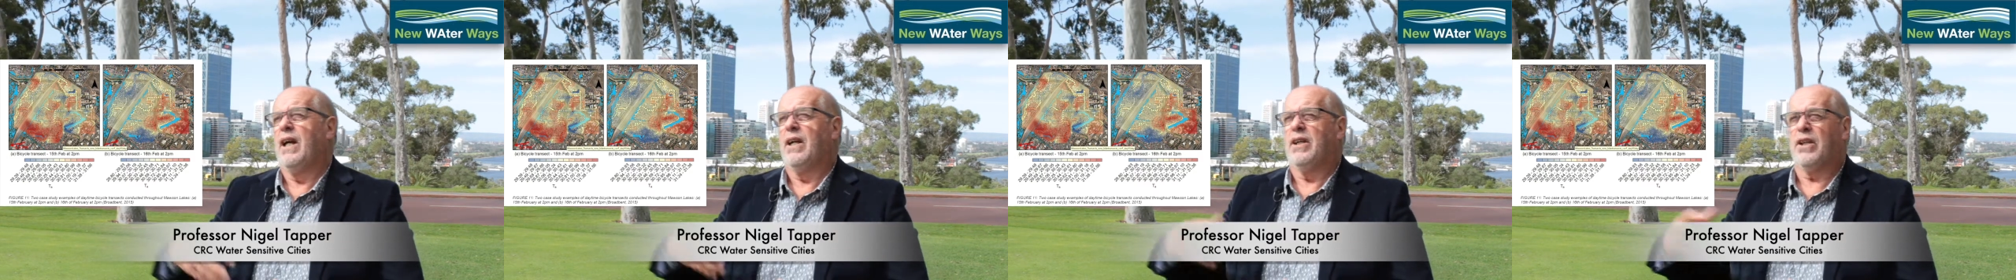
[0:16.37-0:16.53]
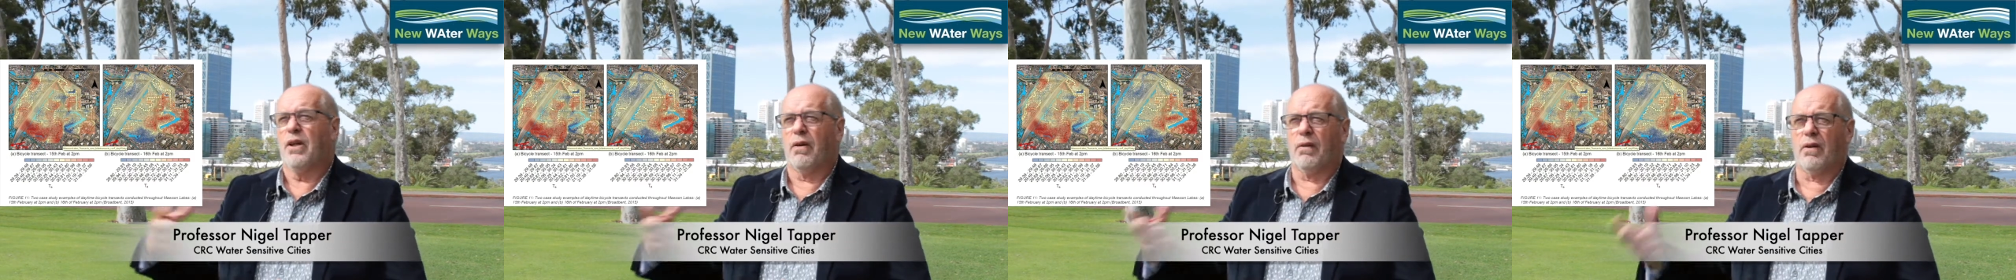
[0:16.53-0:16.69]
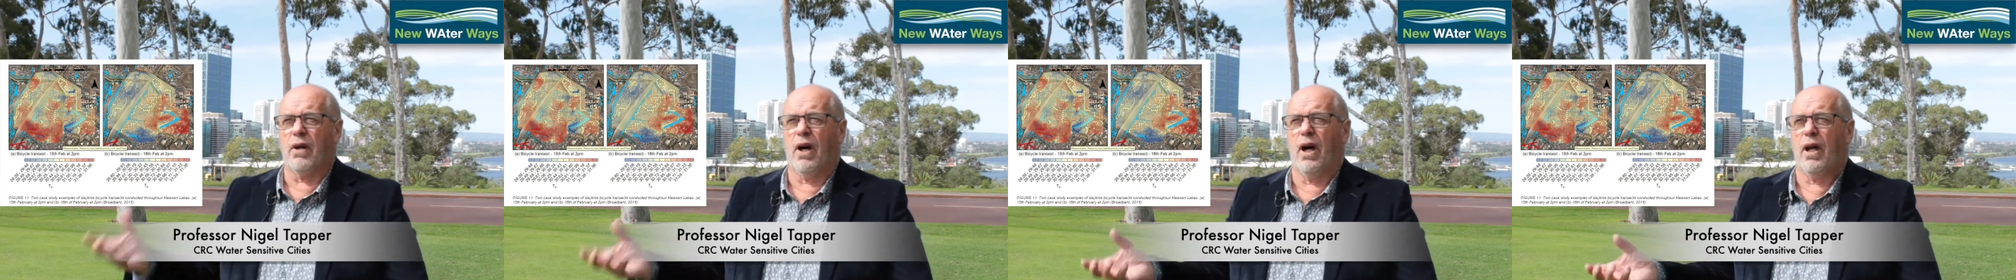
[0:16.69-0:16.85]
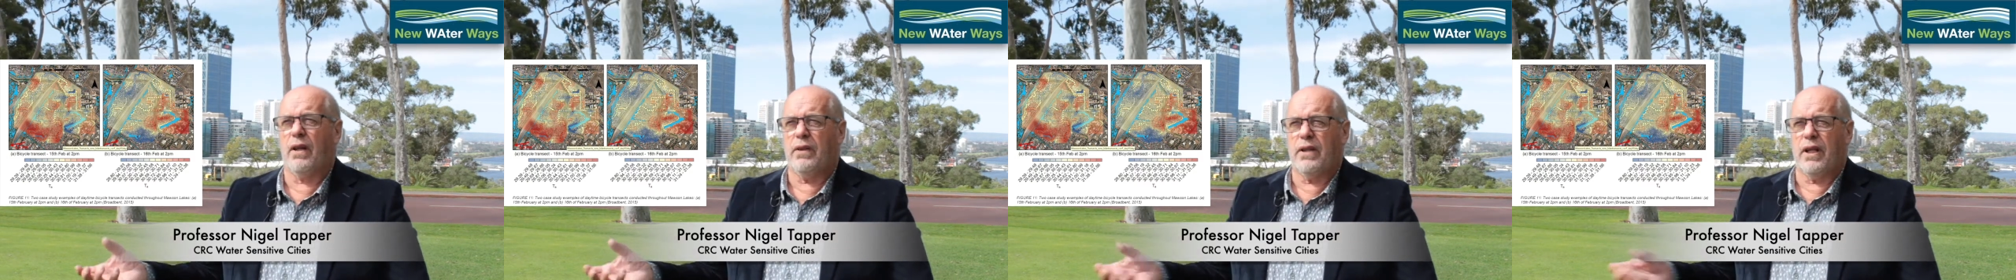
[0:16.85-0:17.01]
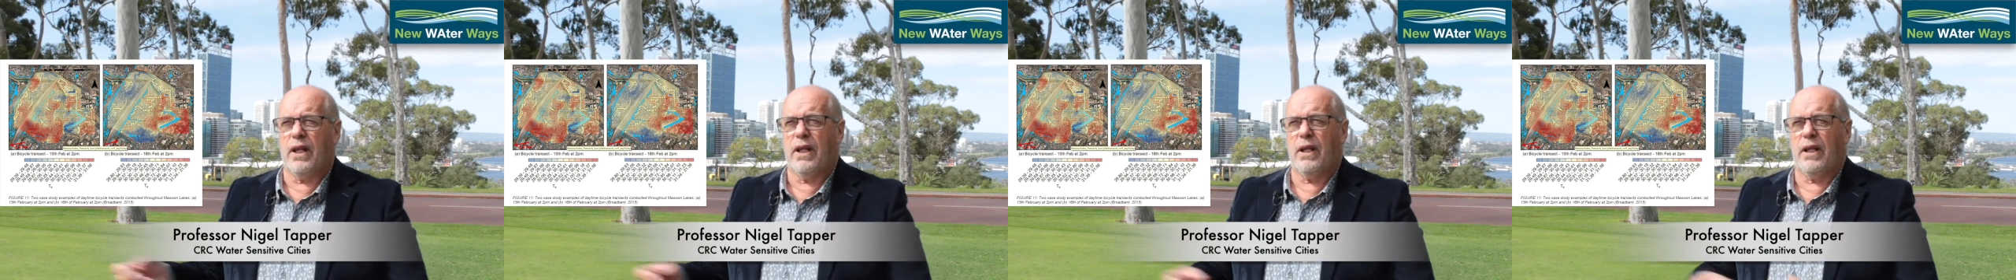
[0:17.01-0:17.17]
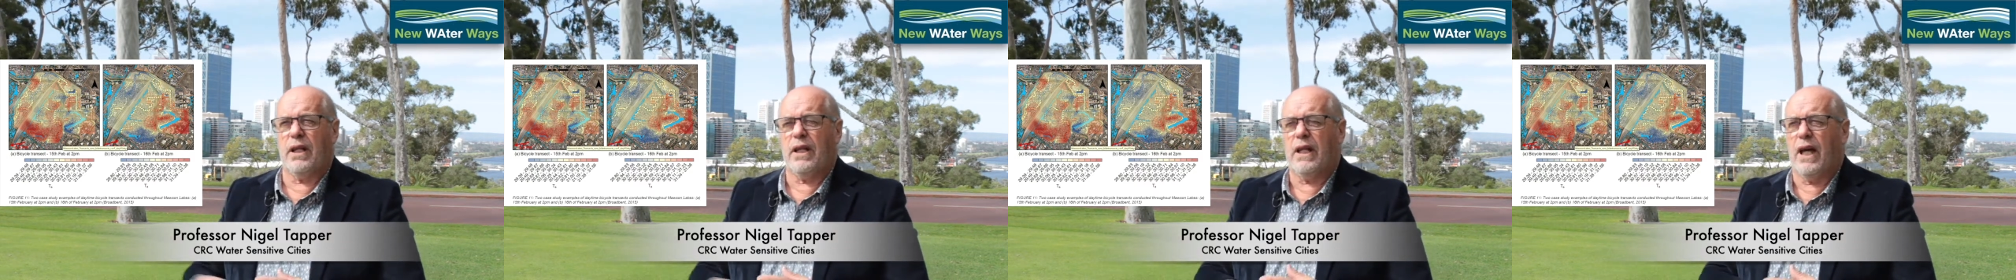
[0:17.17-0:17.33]
You've got
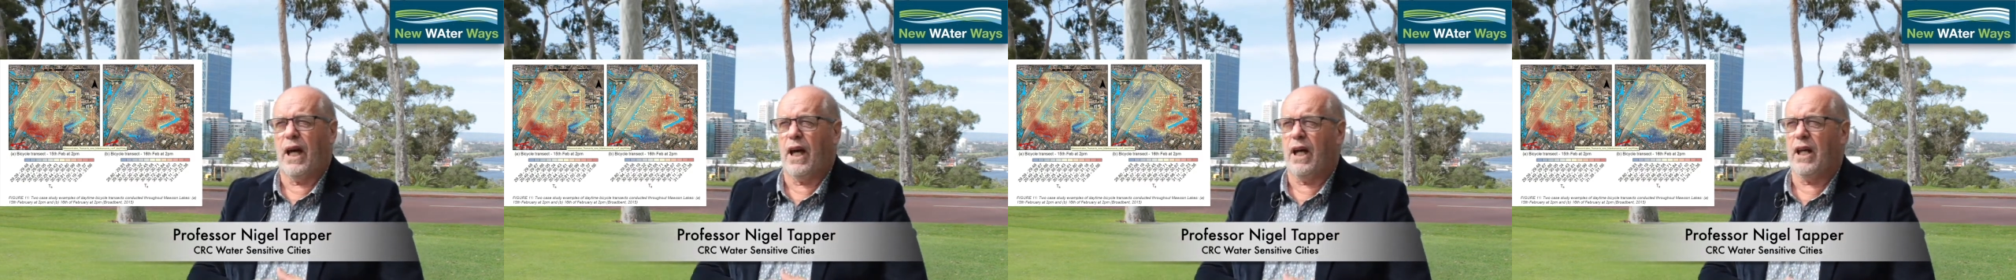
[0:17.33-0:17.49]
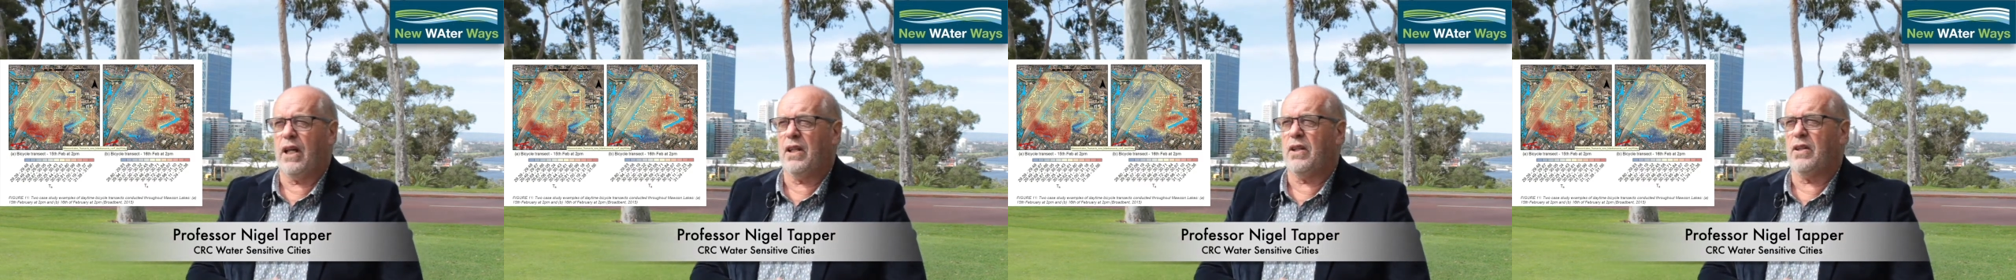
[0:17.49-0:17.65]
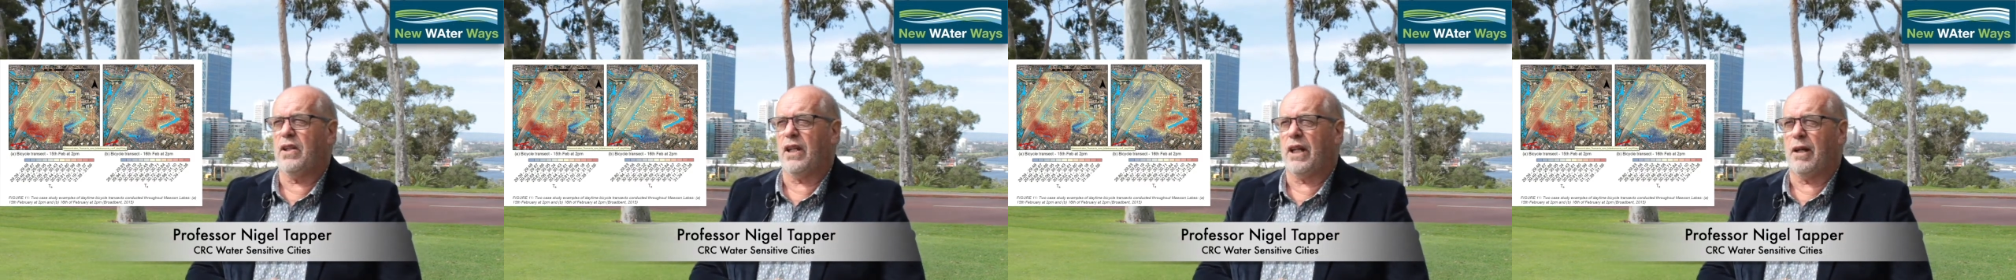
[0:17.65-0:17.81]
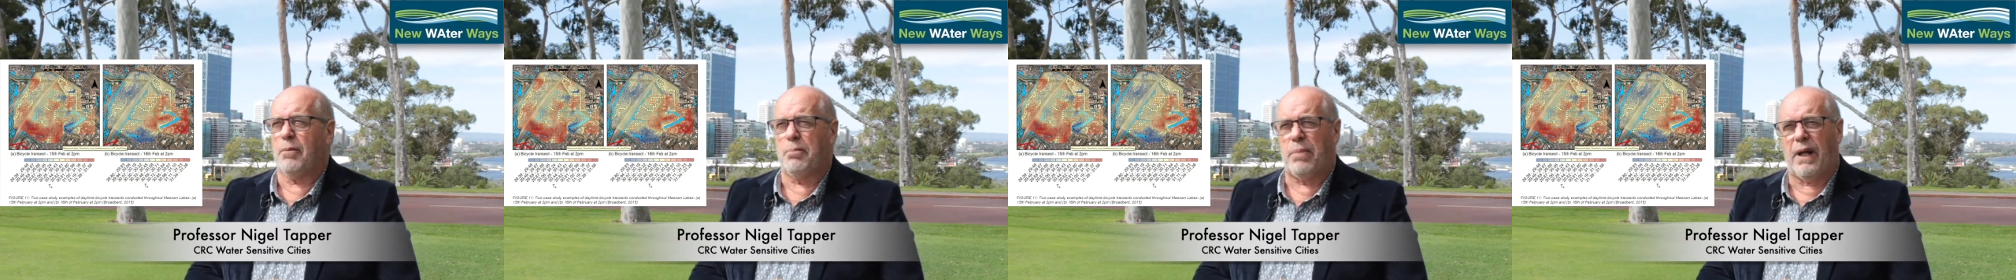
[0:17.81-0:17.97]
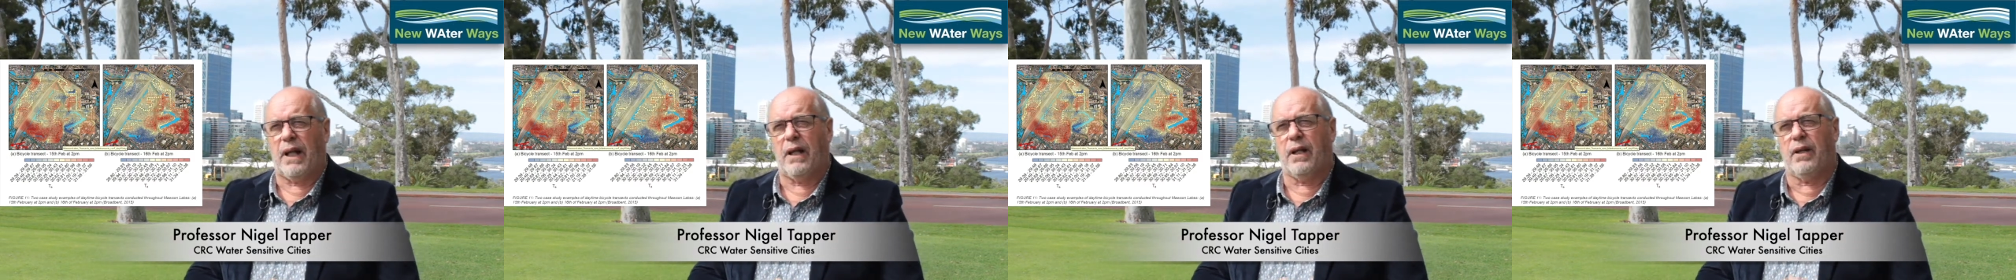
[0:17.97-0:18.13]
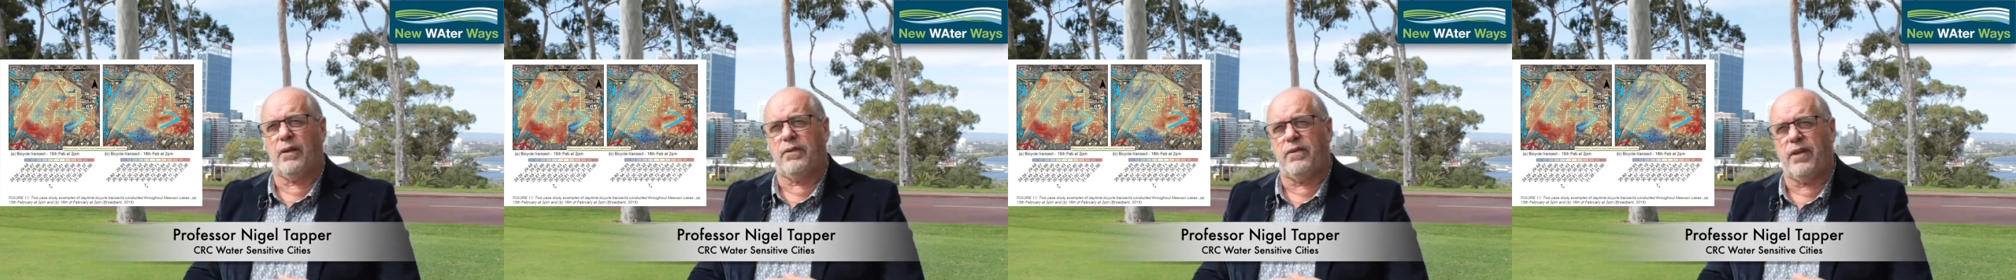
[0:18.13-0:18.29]
the
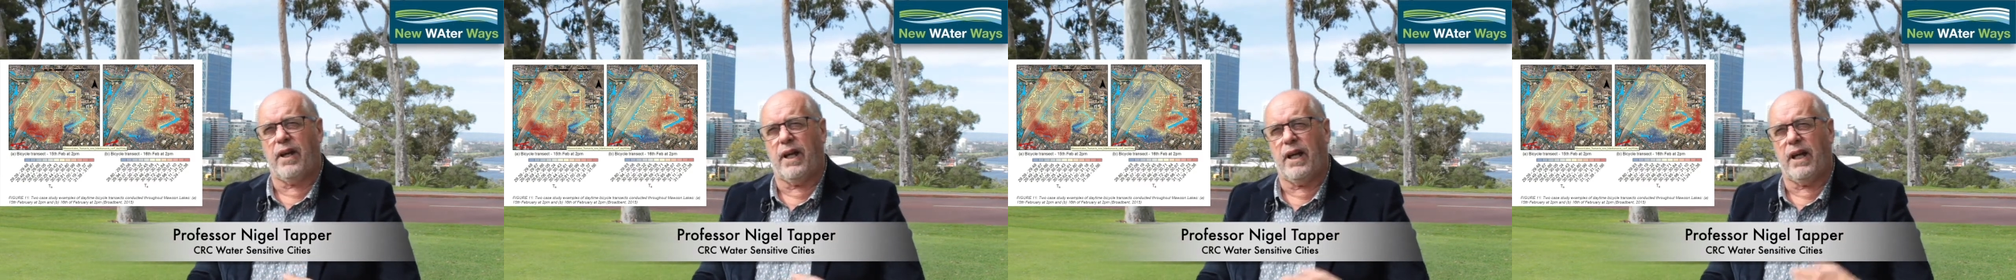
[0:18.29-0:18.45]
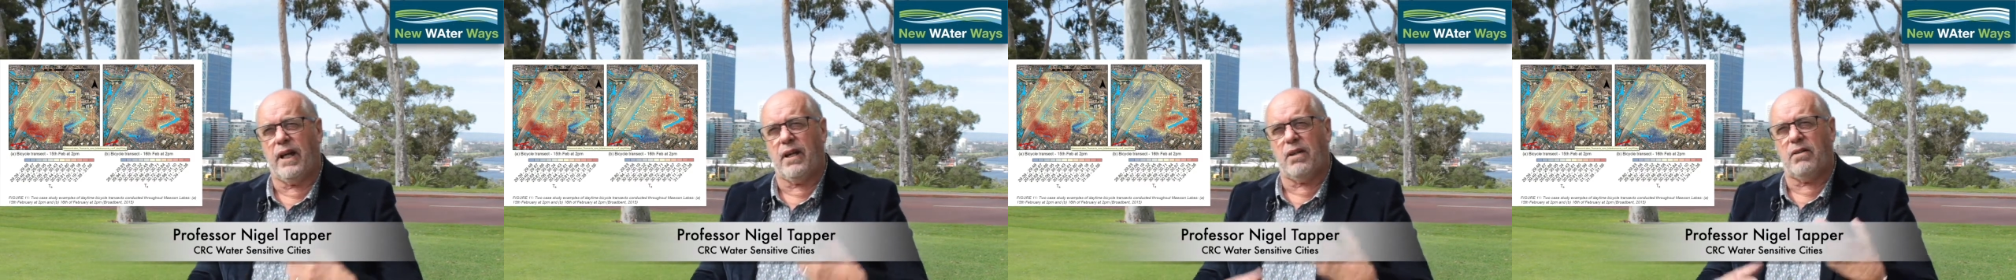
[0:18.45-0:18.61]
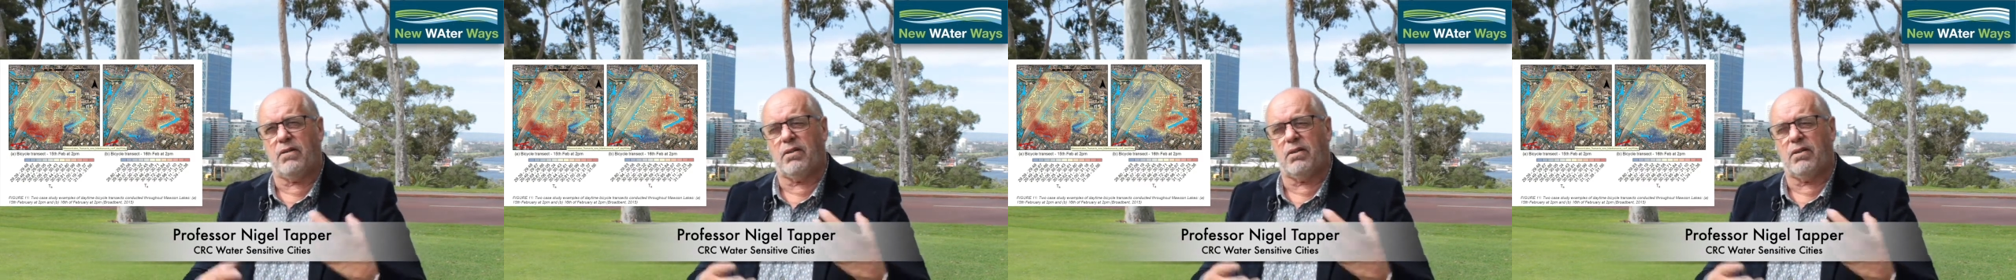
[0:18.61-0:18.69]
ability